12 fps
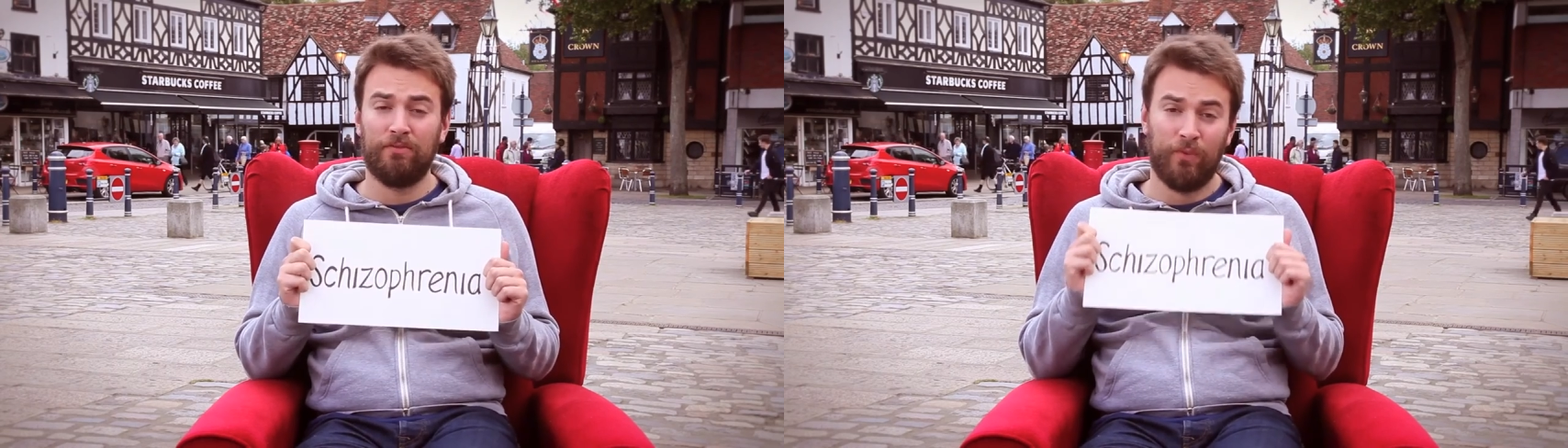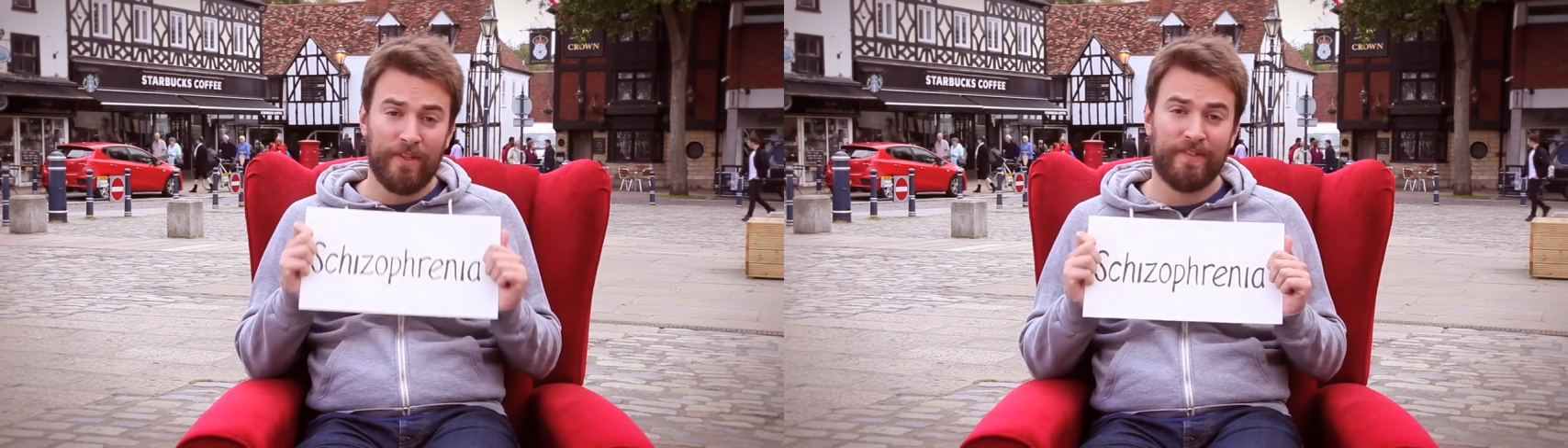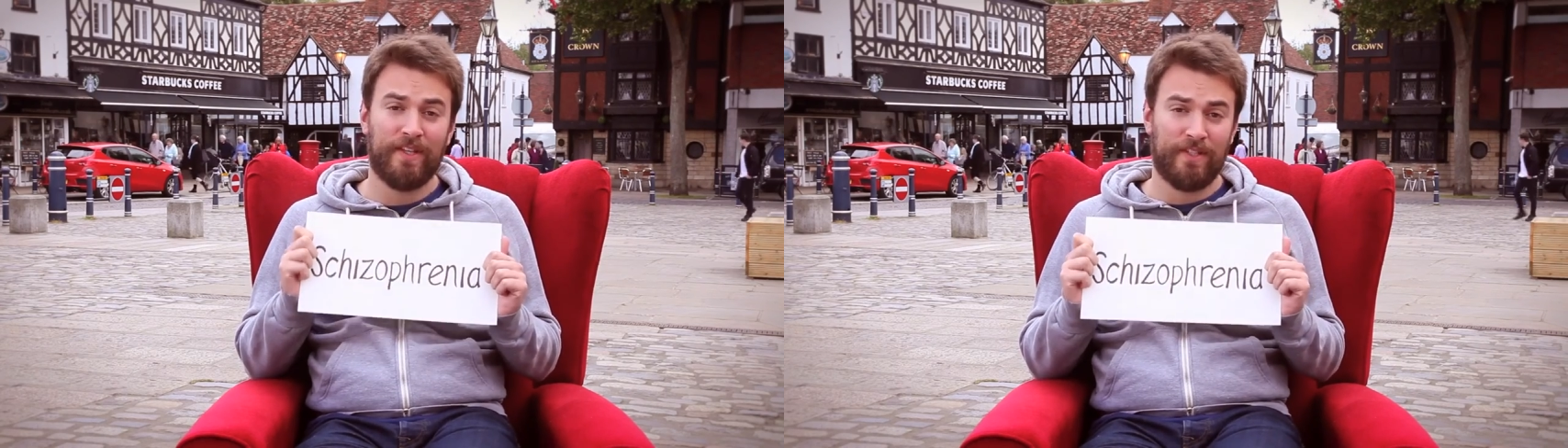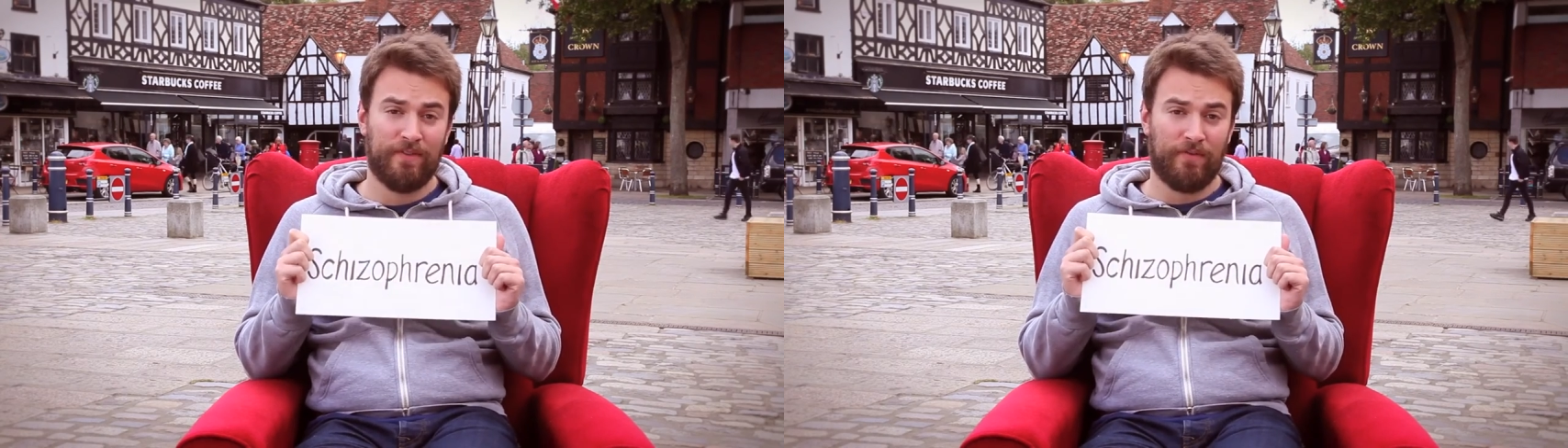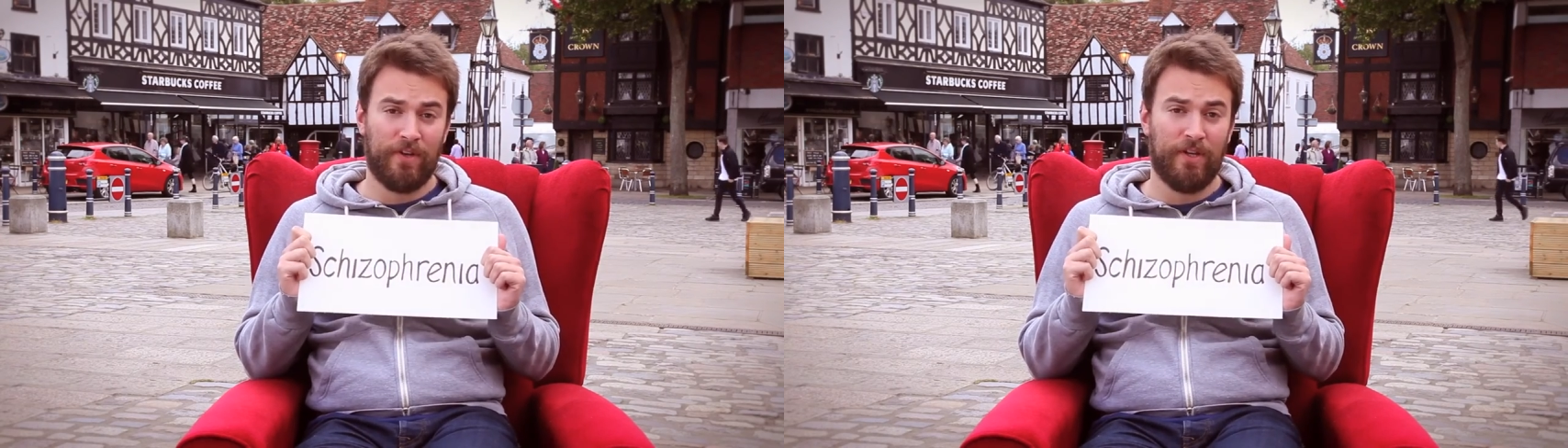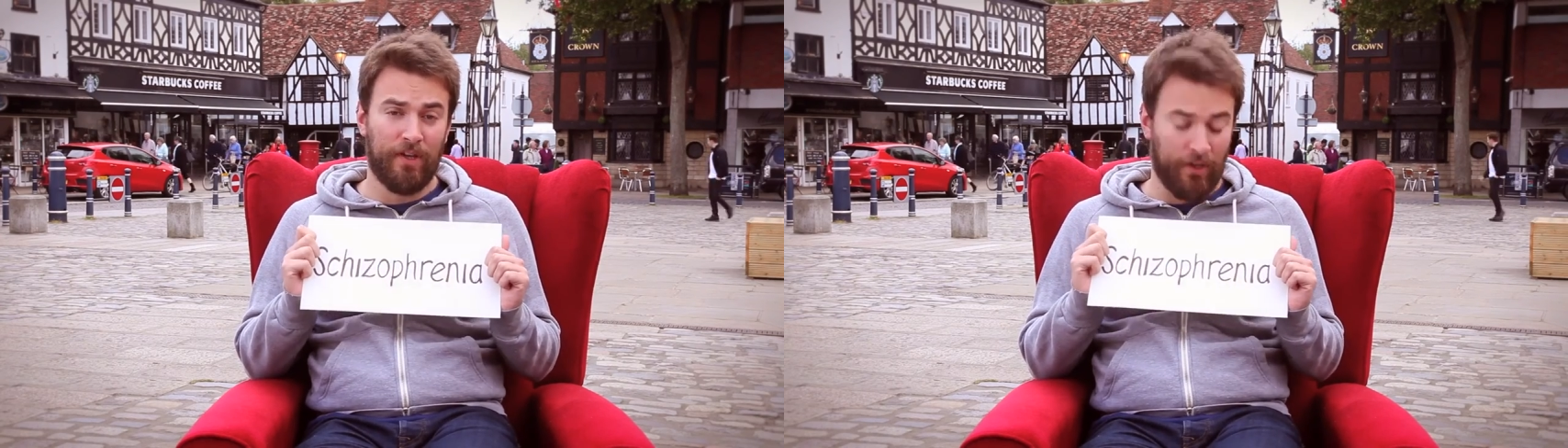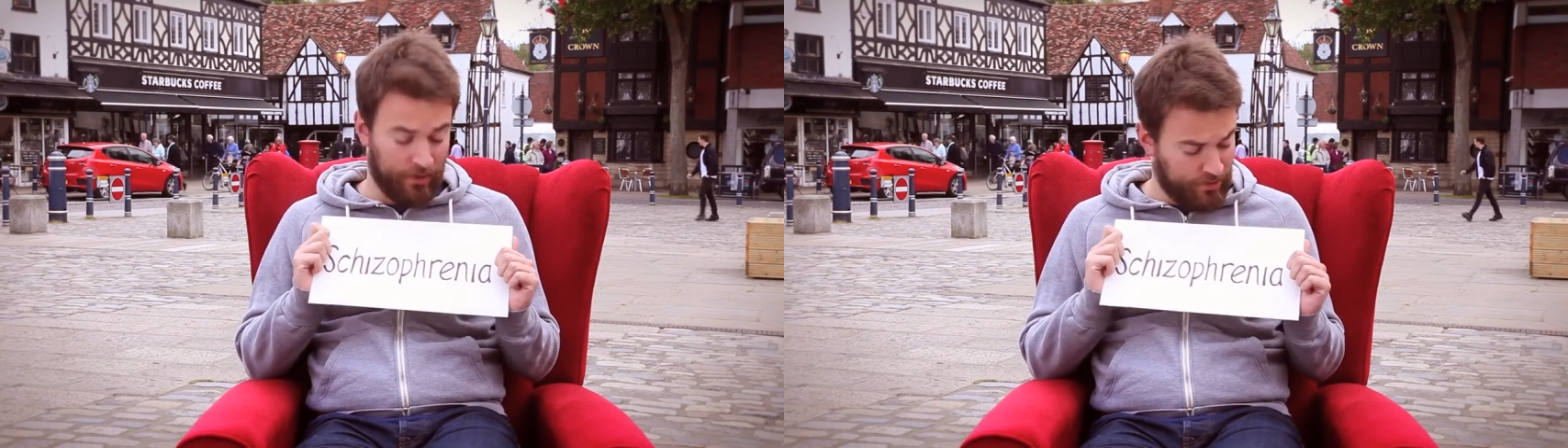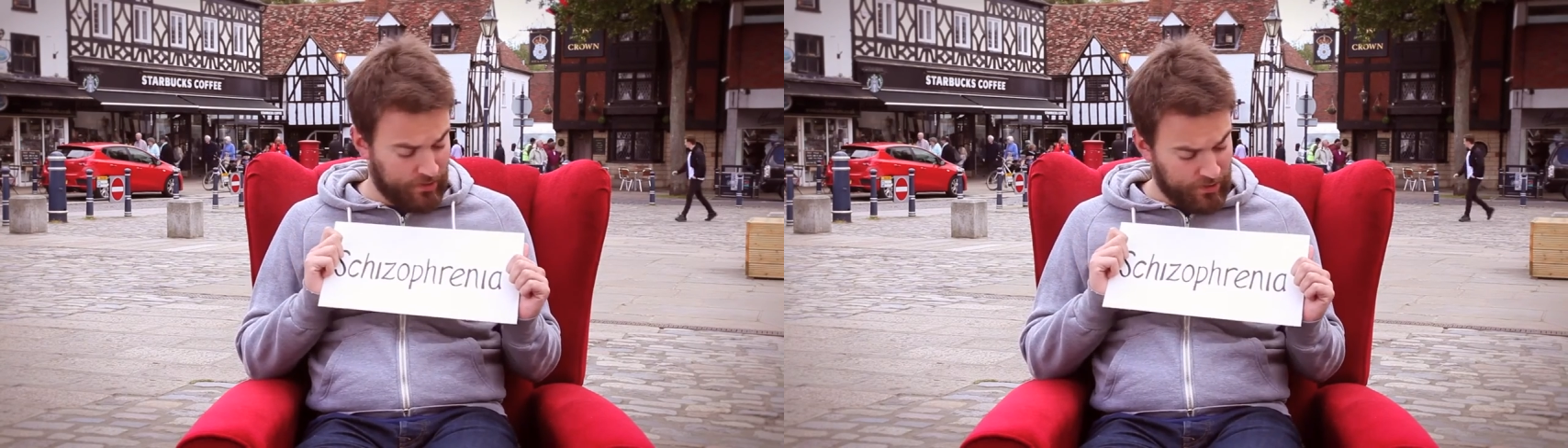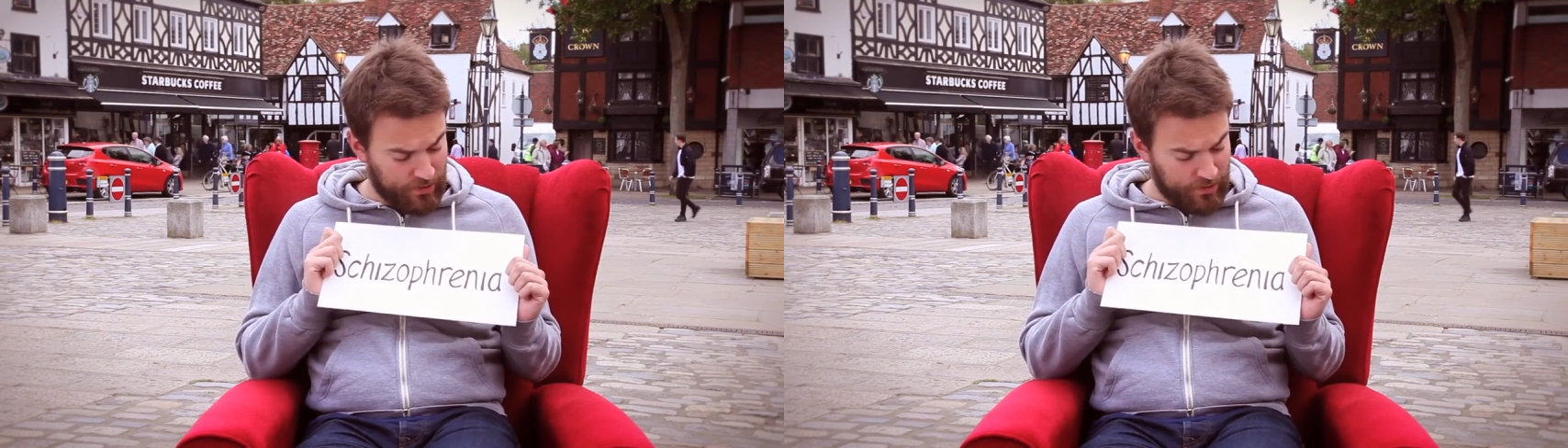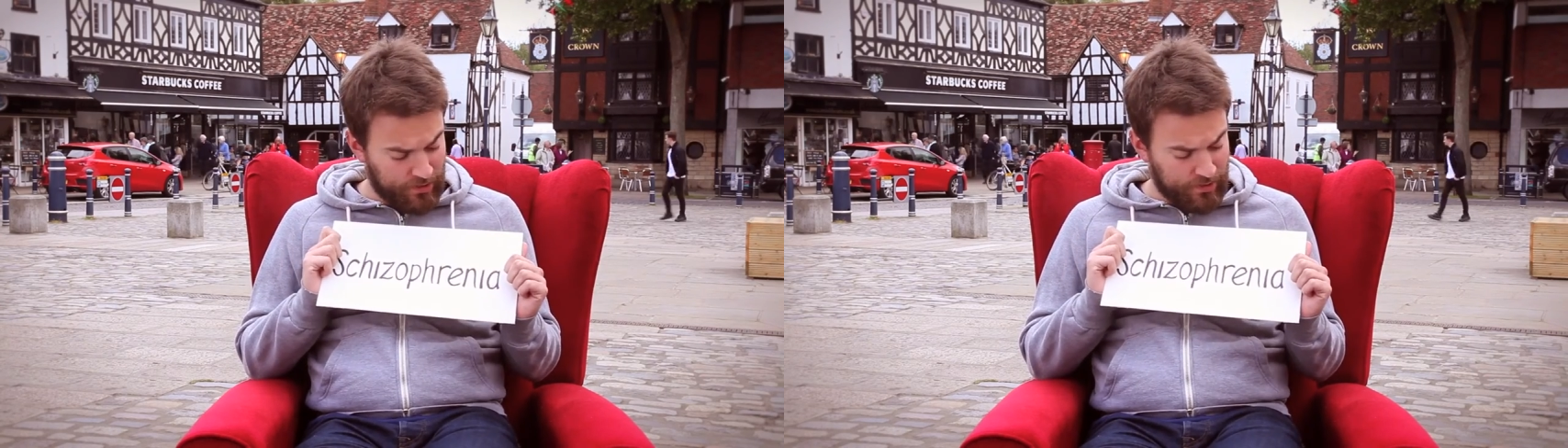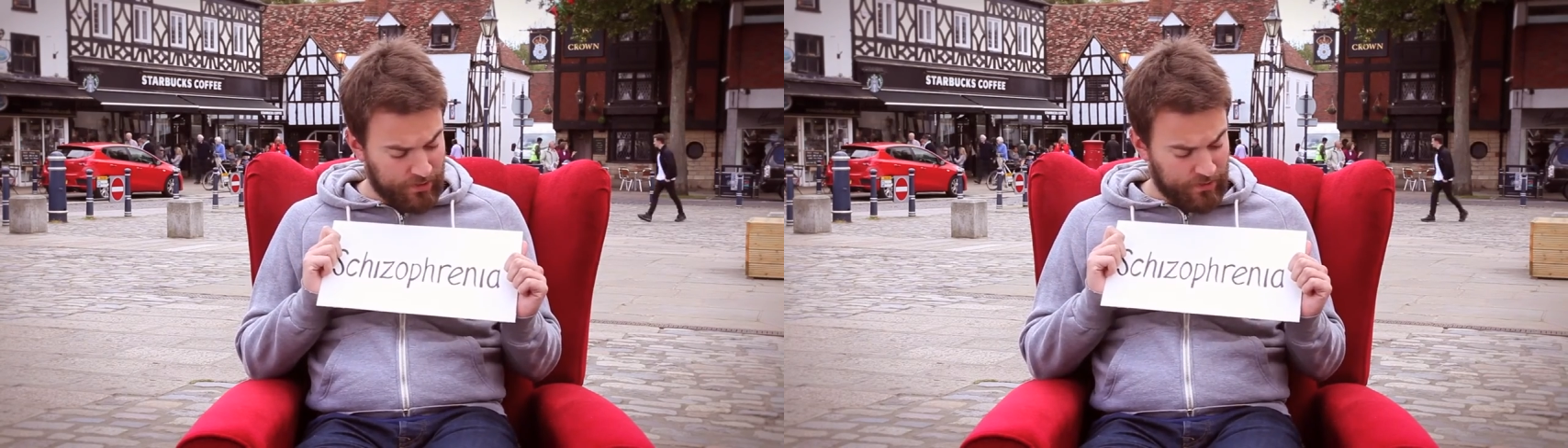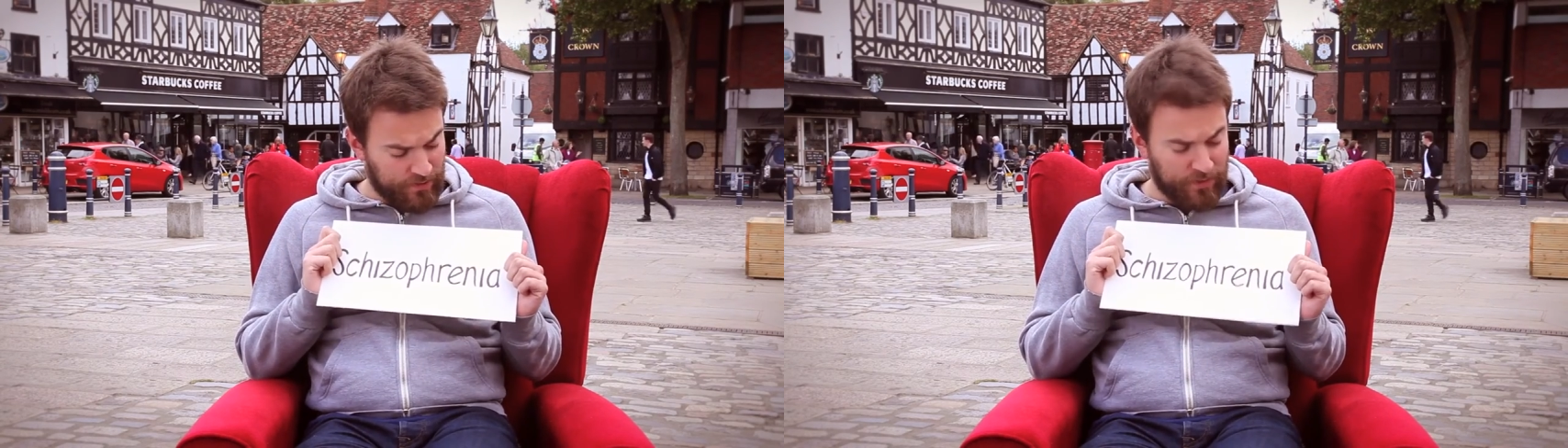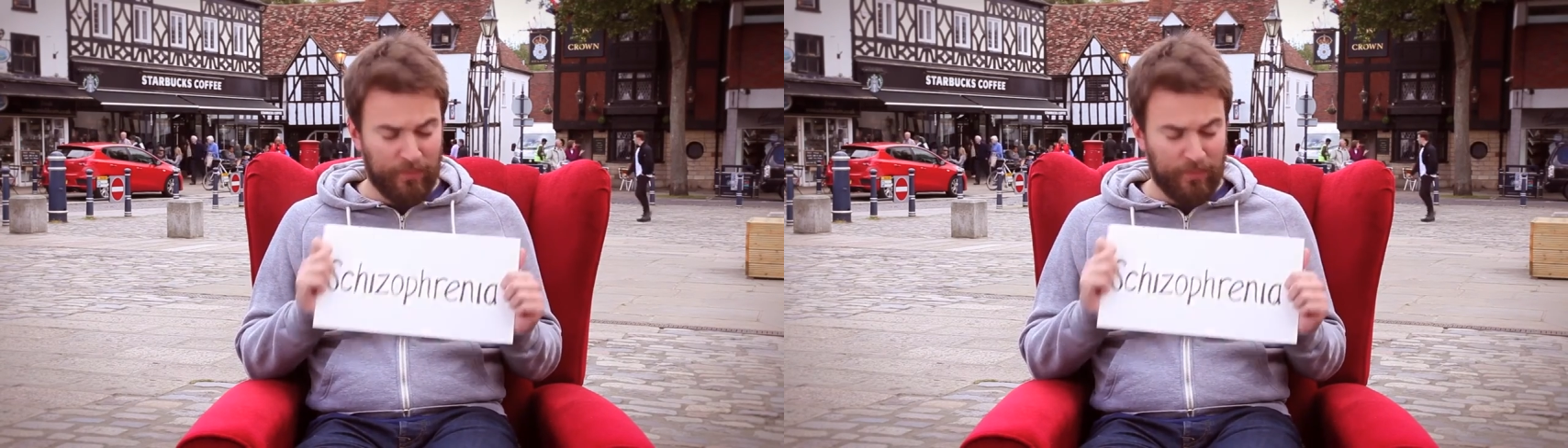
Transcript: with schizophrenia. So